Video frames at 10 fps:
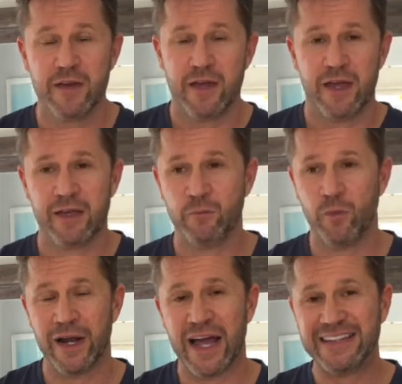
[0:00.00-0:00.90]
And when
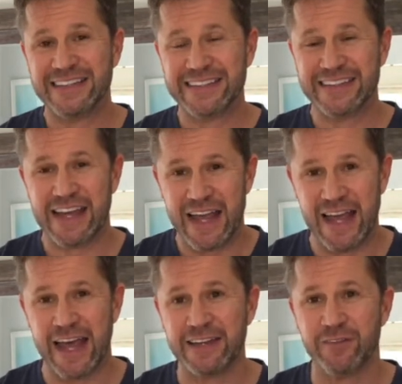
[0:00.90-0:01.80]
I
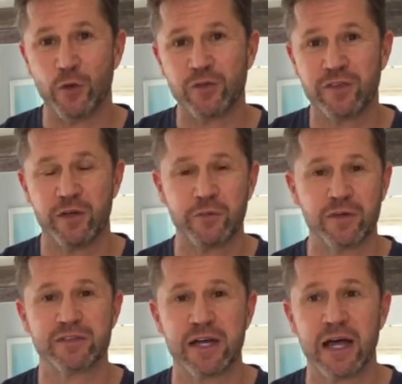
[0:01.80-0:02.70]
had those
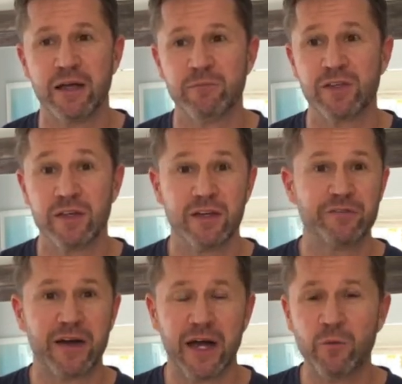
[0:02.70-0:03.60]
different times, if
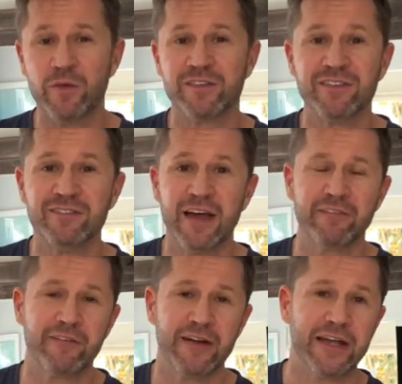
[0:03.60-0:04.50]
I was
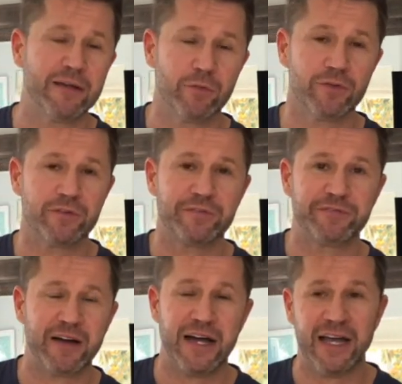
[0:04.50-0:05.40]
never able to
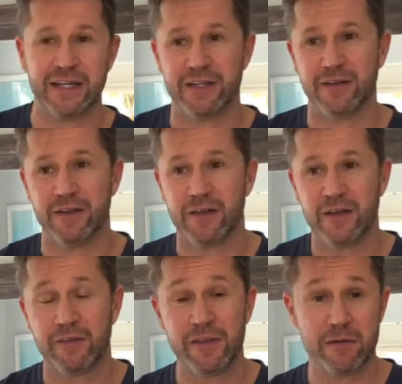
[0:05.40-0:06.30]
find
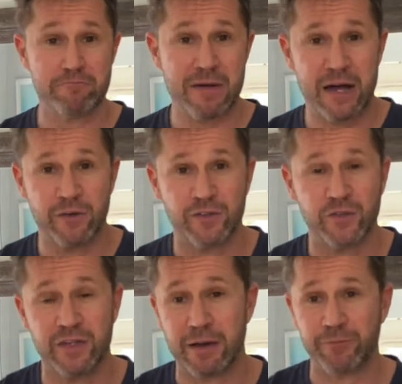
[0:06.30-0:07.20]
the amount of
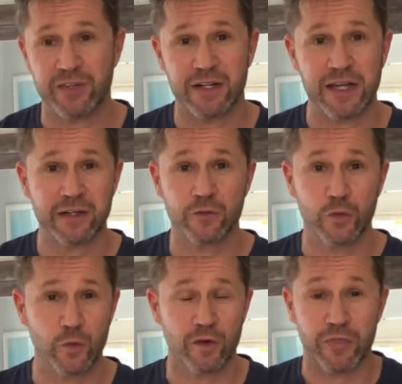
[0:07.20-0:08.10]
steps that I could
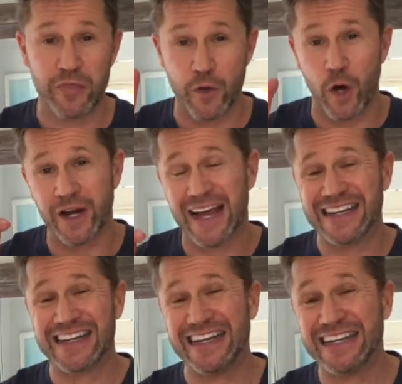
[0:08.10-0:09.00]
do or thought I
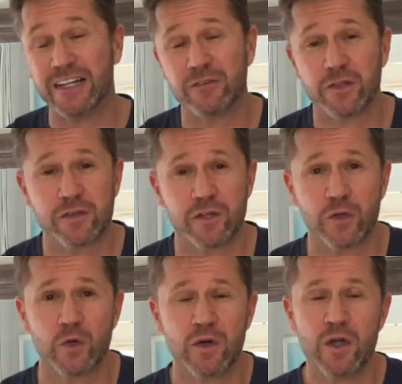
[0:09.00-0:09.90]
needed to
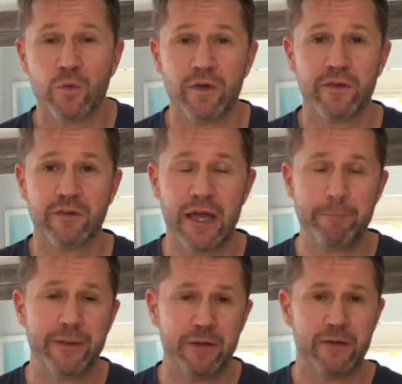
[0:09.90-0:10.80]
do within that
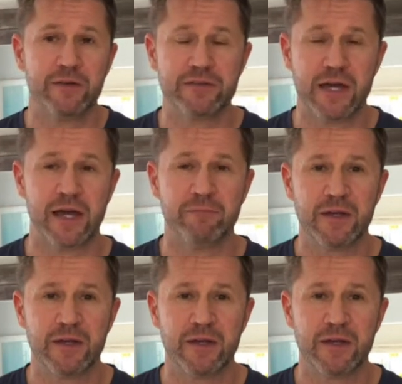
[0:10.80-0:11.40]
period of time,